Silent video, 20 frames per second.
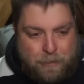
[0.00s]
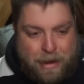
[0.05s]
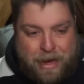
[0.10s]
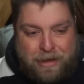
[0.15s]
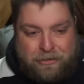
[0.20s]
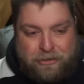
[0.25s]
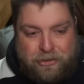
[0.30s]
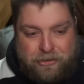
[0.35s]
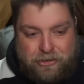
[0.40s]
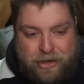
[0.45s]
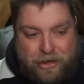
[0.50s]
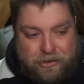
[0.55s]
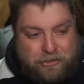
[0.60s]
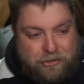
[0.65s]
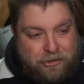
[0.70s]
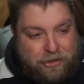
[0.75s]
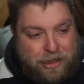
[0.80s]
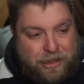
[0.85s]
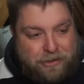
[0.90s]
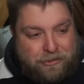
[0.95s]
my
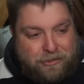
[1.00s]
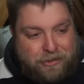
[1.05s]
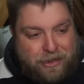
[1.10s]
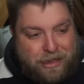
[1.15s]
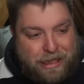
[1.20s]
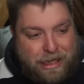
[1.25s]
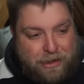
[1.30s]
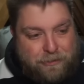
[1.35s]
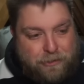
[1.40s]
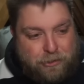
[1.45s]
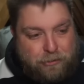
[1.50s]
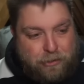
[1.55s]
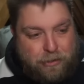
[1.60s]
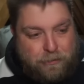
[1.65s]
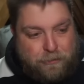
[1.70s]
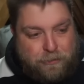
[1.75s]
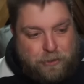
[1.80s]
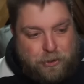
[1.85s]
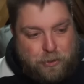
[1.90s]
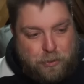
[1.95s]
suggestion is to leave a
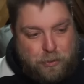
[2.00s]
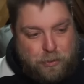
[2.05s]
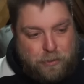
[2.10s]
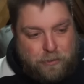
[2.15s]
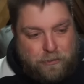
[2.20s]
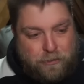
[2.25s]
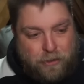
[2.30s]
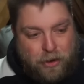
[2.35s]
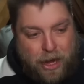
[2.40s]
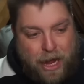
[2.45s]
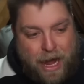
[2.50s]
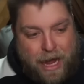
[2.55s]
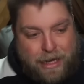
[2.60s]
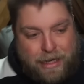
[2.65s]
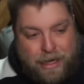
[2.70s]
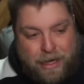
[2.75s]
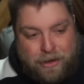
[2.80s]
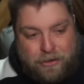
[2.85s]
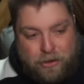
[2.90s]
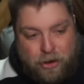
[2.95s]
review for
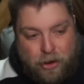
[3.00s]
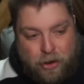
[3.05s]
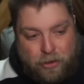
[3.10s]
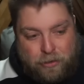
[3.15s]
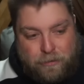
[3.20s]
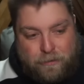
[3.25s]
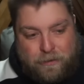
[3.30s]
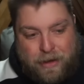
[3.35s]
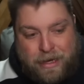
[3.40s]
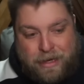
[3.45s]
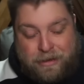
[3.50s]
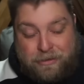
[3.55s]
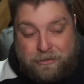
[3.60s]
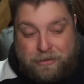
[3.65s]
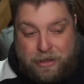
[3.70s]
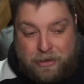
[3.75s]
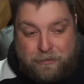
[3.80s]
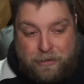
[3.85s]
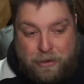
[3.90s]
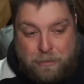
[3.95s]
any and all Fire
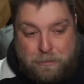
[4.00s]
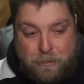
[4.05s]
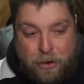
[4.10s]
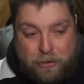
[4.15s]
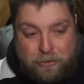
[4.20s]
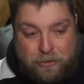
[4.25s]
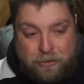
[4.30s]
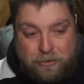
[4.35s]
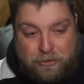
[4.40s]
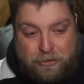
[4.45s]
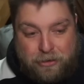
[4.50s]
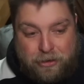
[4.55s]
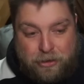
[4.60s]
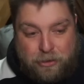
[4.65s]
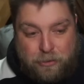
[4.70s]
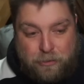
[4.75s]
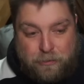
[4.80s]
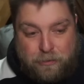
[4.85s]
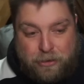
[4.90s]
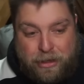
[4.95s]
TV models that
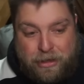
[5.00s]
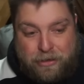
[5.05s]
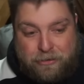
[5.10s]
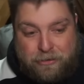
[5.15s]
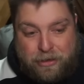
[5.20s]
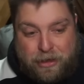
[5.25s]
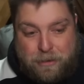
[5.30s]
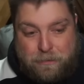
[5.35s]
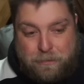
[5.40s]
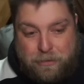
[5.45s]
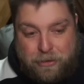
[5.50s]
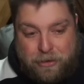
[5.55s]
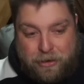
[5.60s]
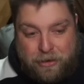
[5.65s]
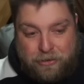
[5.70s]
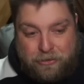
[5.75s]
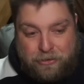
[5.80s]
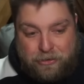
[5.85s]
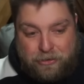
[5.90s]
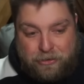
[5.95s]
you've recently
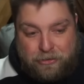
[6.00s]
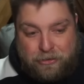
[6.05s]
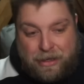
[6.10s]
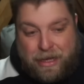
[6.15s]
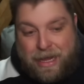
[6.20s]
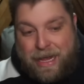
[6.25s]
purchased